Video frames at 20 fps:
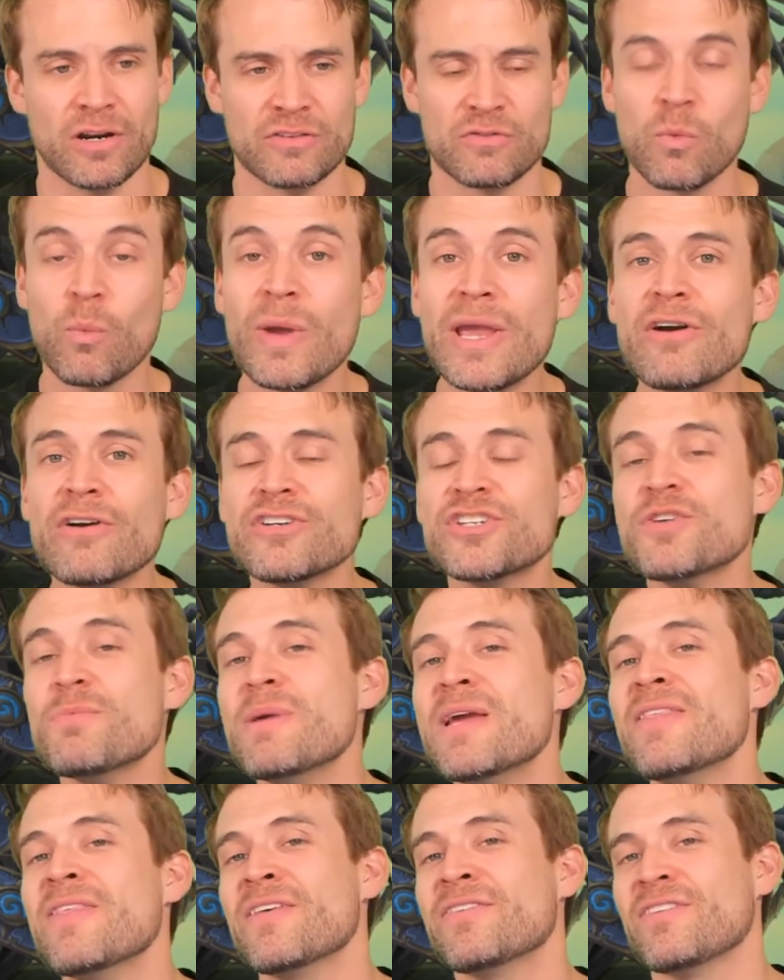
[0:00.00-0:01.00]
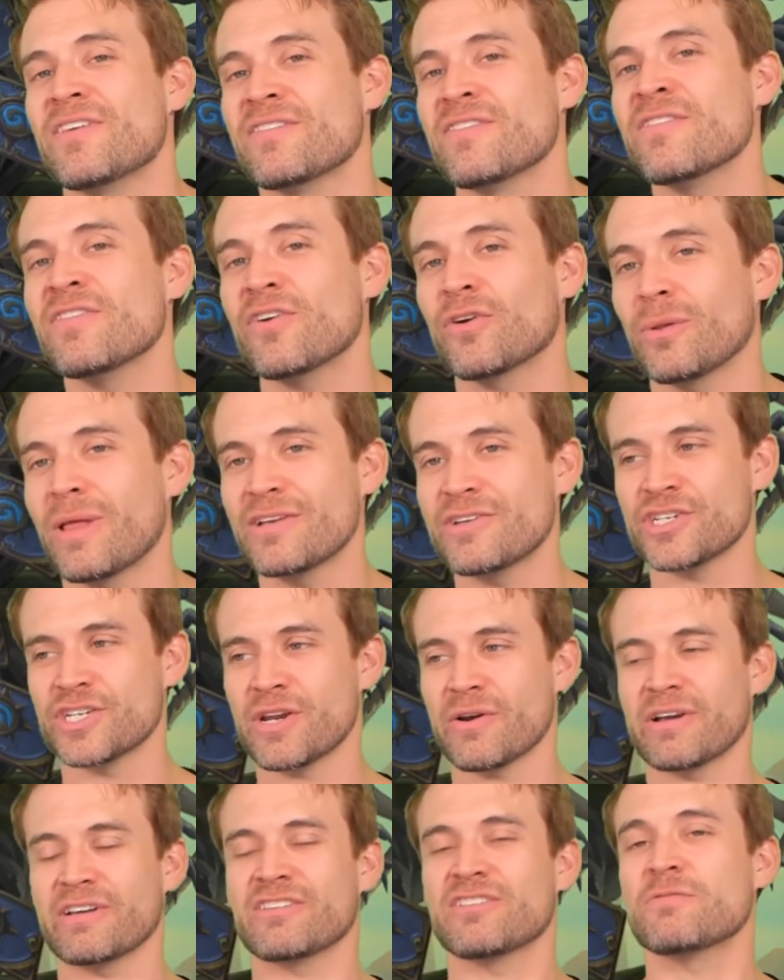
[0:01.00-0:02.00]
It's weird to me this isn't their
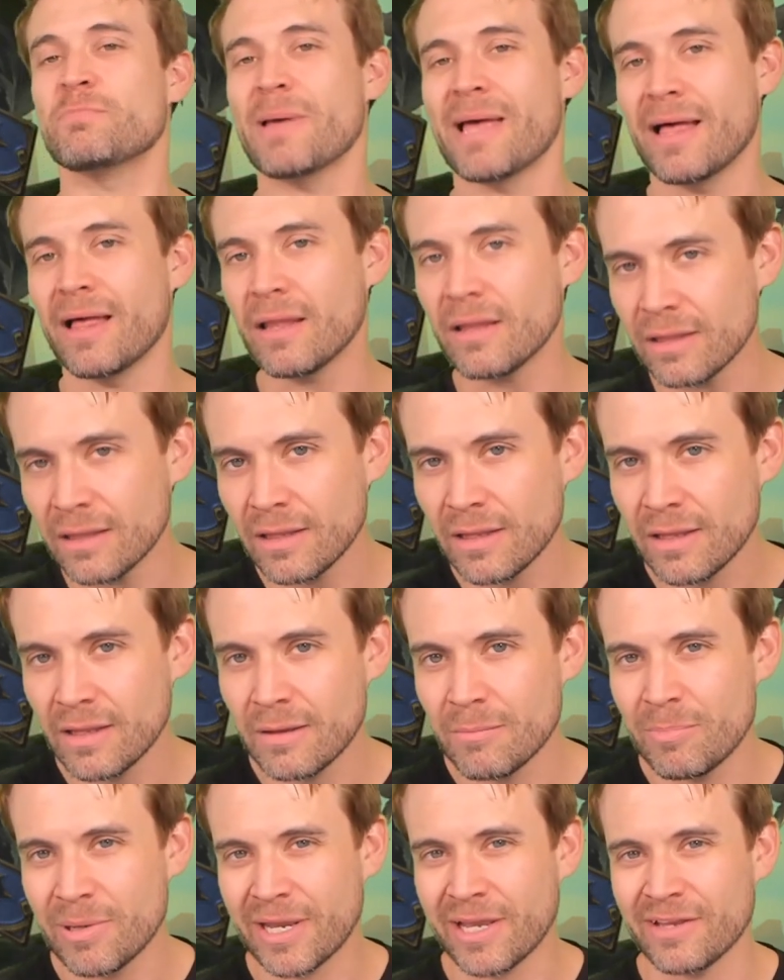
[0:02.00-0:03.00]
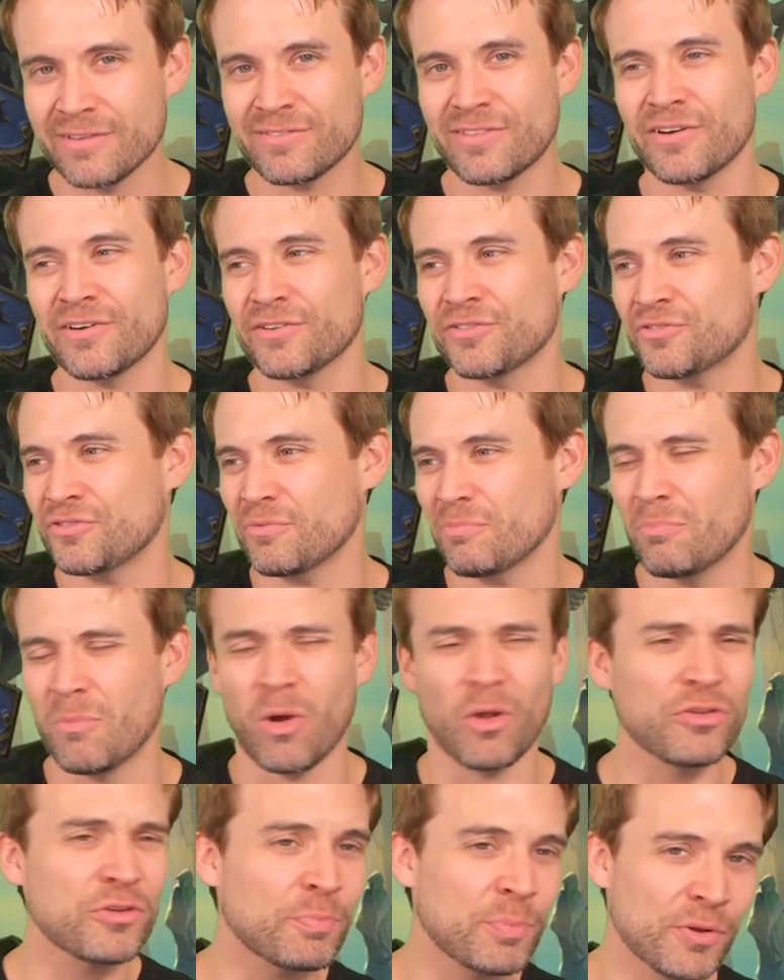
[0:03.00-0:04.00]
legendary spell because there's
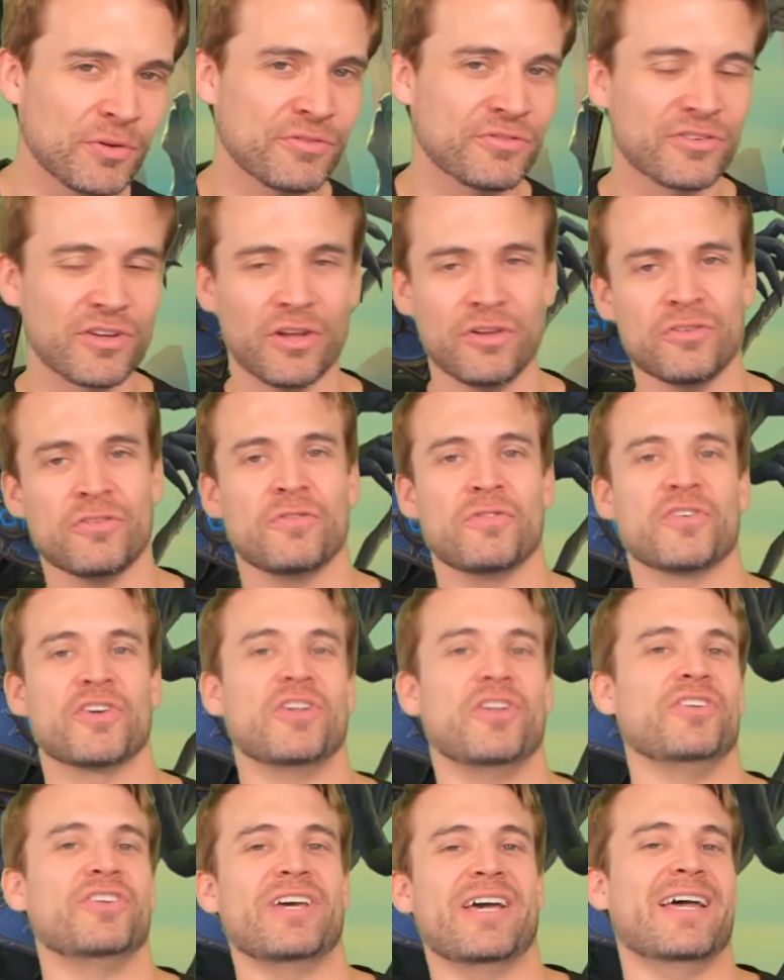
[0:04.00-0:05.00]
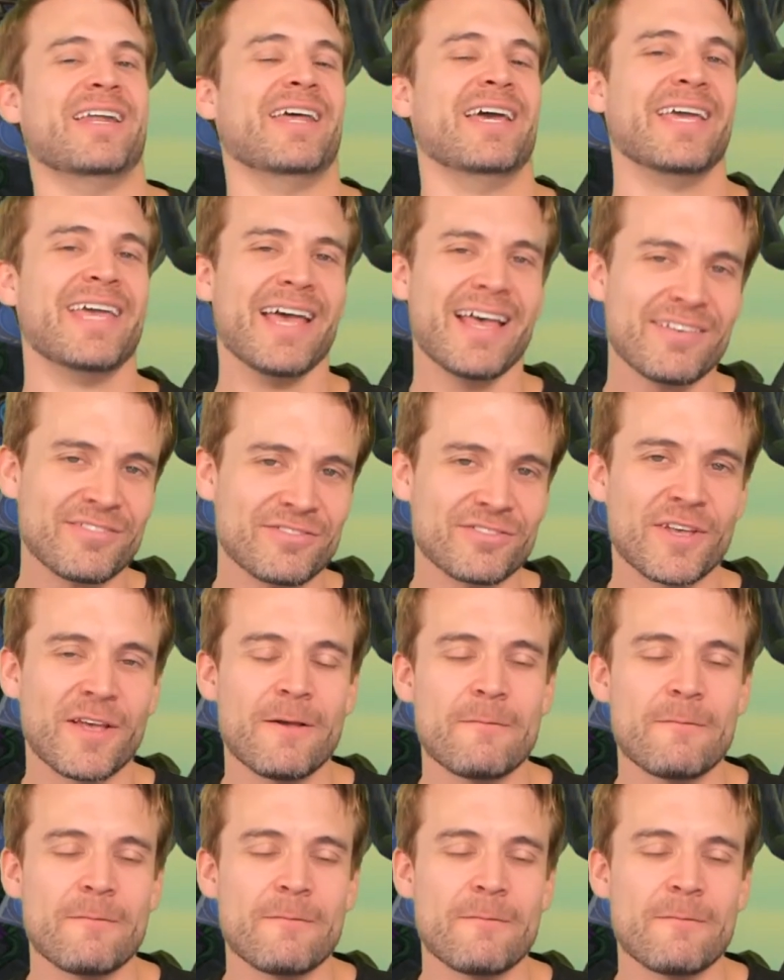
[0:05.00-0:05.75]
multiple Skulls of Gul'dan, I guess.